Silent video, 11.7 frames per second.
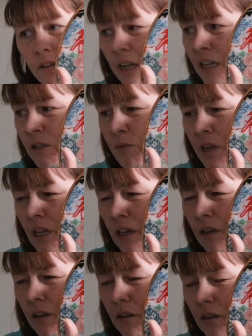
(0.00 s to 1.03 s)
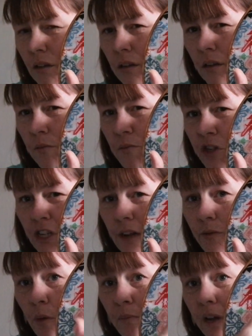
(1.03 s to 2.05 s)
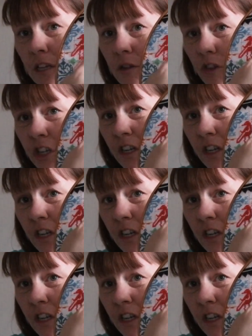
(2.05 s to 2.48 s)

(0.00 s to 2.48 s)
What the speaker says: last week, but she never went back to it.